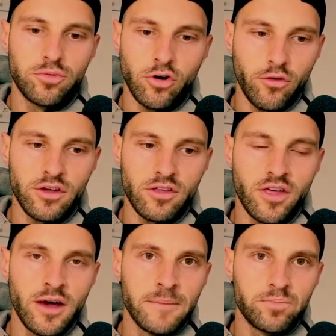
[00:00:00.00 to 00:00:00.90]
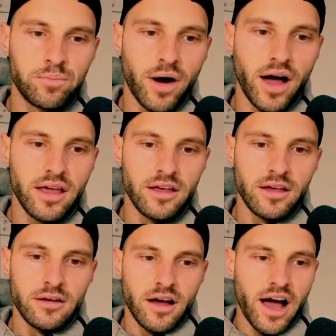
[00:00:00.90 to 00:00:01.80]
profits by
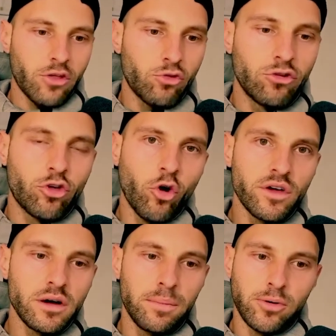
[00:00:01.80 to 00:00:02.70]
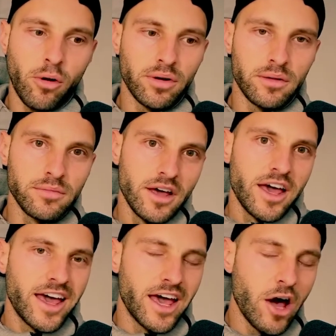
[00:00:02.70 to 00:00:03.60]
actually solving a problem,
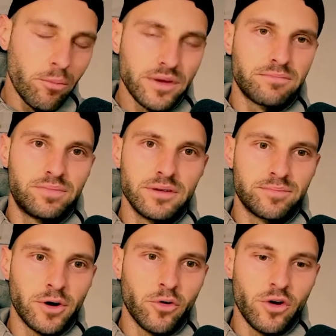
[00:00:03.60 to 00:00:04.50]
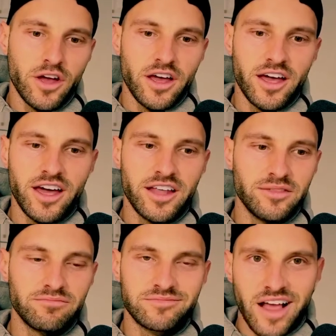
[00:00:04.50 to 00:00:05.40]
helping people,
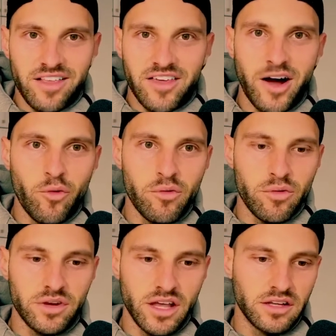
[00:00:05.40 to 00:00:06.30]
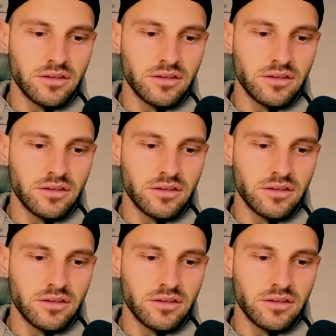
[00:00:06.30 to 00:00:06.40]
and that's how we were